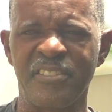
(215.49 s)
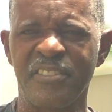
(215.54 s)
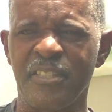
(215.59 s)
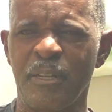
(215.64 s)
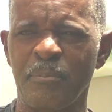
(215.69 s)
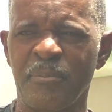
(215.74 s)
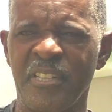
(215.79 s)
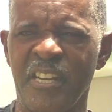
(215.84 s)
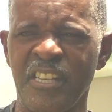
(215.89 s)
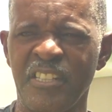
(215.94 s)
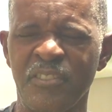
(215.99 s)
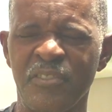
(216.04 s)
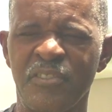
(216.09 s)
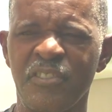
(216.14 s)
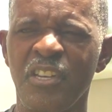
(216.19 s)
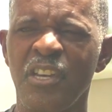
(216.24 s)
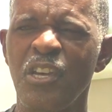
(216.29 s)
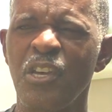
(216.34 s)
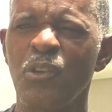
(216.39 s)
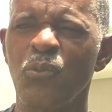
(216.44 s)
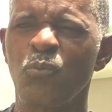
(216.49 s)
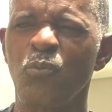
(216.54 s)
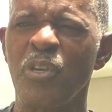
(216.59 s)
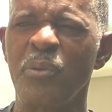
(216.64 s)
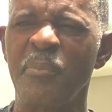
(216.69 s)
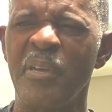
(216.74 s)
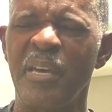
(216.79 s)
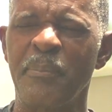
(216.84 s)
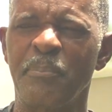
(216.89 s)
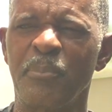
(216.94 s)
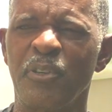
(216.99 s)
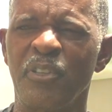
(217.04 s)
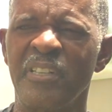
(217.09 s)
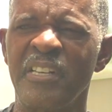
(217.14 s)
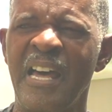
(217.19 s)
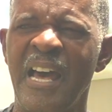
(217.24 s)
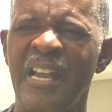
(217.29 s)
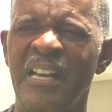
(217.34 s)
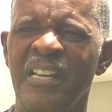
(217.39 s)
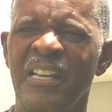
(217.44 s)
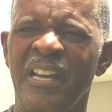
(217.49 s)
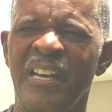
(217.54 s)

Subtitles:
Sometimes we may put that